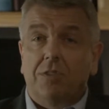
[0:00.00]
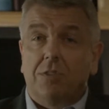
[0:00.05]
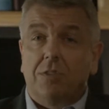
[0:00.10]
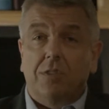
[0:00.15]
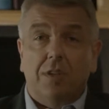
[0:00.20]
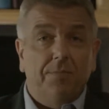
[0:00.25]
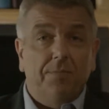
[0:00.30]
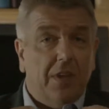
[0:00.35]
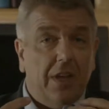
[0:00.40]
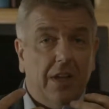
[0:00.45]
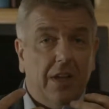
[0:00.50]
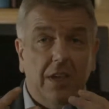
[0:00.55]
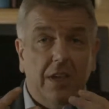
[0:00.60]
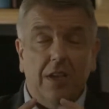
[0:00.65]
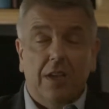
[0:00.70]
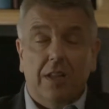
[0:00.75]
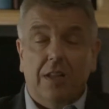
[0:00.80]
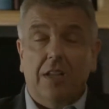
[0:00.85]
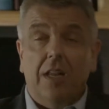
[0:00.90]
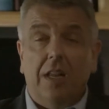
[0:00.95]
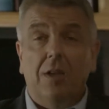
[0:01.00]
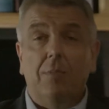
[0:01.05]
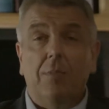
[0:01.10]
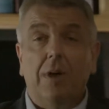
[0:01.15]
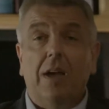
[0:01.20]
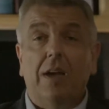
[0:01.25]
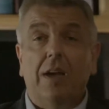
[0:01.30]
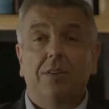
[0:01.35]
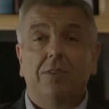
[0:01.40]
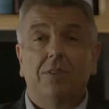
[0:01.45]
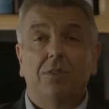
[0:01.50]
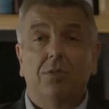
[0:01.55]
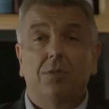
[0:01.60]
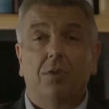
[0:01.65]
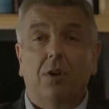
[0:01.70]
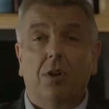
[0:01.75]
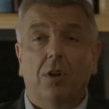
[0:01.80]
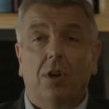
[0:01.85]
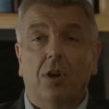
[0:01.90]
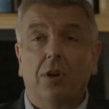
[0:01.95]
Again, getting back to a
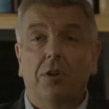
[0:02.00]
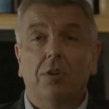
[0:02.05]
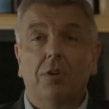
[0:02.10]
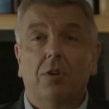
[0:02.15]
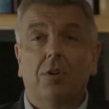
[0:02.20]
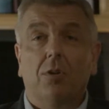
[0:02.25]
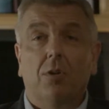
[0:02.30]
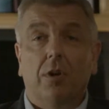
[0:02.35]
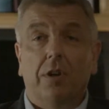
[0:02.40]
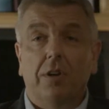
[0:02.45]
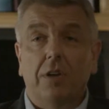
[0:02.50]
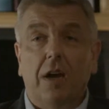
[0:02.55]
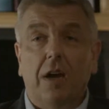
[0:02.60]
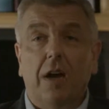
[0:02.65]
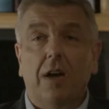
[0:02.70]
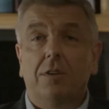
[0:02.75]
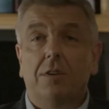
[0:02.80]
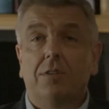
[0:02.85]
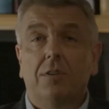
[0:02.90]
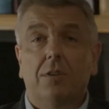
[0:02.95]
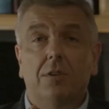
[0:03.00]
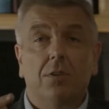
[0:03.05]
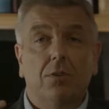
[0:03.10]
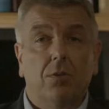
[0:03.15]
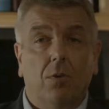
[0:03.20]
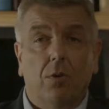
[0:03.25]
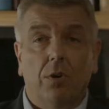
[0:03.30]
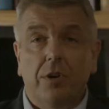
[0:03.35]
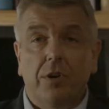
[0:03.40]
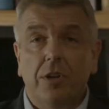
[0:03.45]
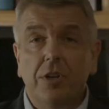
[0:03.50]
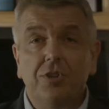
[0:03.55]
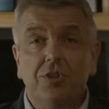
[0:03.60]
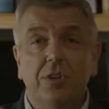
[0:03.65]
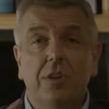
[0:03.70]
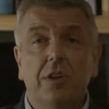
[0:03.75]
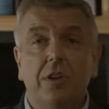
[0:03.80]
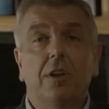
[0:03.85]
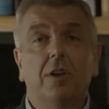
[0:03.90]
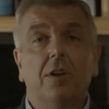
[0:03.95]
lawyer or a doctor or an
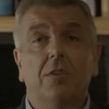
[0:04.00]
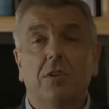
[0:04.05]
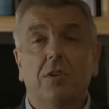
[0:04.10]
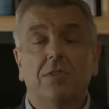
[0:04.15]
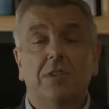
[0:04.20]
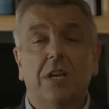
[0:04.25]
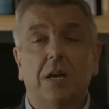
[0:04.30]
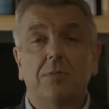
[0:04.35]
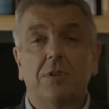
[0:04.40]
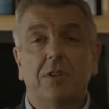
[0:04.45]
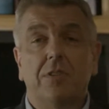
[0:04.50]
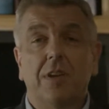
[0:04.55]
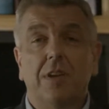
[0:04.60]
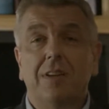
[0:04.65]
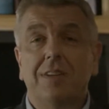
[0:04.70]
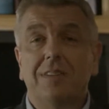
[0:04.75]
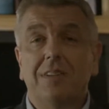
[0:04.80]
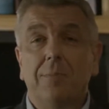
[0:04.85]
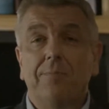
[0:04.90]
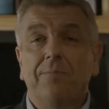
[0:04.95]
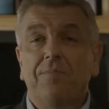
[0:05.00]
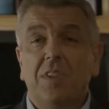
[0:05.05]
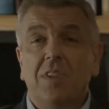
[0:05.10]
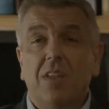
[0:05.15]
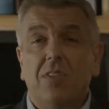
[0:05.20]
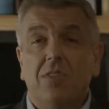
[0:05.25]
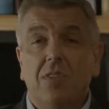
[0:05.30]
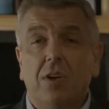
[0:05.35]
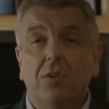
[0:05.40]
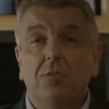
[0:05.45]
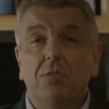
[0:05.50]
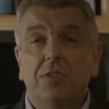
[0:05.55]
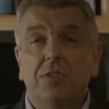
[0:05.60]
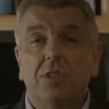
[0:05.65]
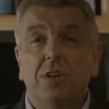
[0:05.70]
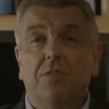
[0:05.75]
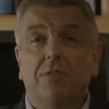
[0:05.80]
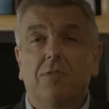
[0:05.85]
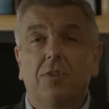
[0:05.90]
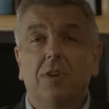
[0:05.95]
engineer, those types of things, those
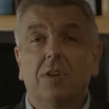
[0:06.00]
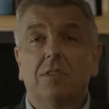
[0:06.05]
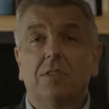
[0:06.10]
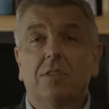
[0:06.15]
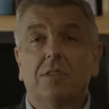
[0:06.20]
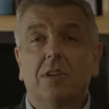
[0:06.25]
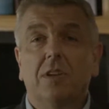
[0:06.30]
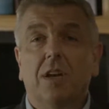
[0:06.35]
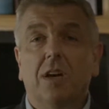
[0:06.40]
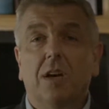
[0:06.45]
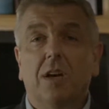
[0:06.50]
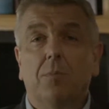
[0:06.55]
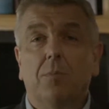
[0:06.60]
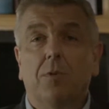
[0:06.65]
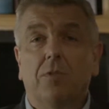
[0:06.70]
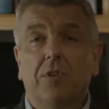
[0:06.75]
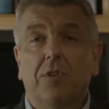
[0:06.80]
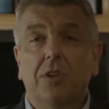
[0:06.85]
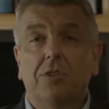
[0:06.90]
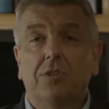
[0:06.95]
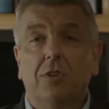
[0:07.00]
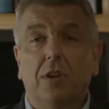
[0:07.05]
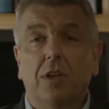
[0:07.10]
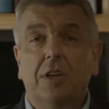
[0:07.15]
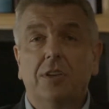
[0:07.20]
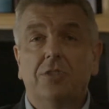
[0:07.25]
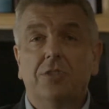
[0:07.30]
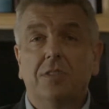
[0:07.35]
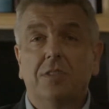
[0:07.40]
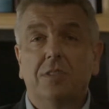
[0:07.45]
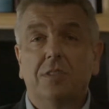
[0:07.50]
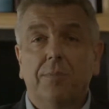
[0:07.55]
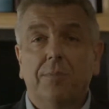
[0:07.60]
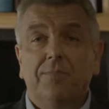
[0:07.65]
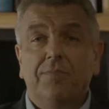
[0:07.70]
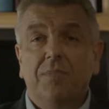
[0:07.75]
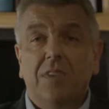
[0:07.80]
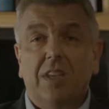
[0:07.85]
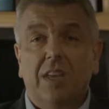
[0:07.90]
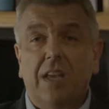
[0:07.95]
different professional agents
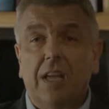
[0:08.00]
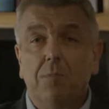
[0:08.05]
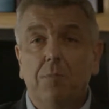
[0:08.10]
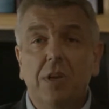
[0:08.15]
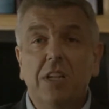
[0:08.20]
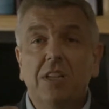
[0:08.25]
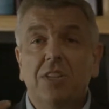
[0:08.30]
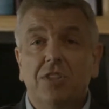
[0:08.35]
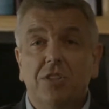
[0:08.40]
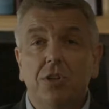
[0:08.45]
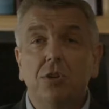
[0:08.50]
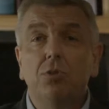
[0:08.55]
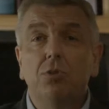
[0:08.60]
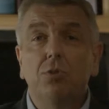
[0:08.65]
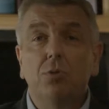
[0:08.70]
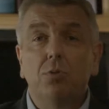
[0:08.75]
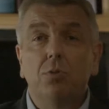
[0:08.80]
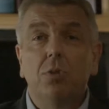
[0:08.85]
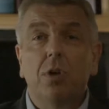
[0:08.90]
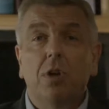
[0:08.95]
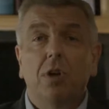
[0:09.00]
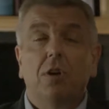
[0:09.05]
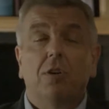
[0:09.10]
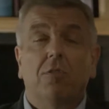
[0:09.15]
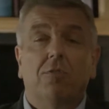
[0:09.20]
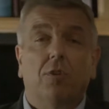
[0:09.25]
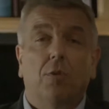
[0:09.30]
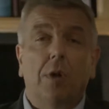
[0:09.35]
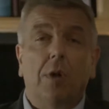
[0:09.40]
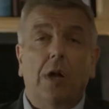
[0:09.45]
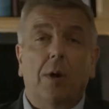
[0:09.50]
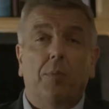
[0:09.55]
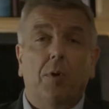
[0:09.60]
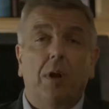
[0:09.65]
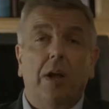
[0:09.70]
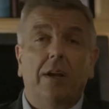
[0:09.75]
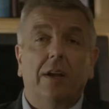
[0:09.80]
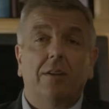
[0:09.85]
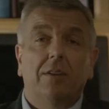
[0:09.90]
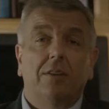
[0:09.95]
can be sued for
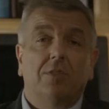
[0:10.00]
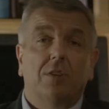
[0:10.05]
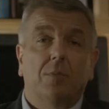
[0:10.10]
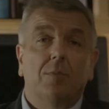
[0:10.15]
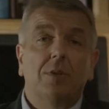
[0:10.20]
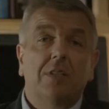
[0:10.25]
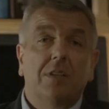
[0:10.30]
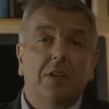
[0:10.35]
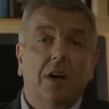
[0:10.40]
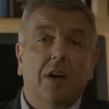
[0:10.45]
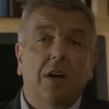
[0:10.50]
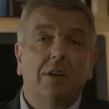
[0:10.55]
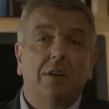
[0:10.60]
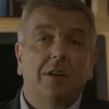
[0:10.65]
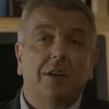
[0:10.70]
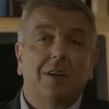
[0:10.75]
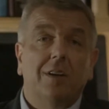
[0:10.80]
malpractice or misconduct.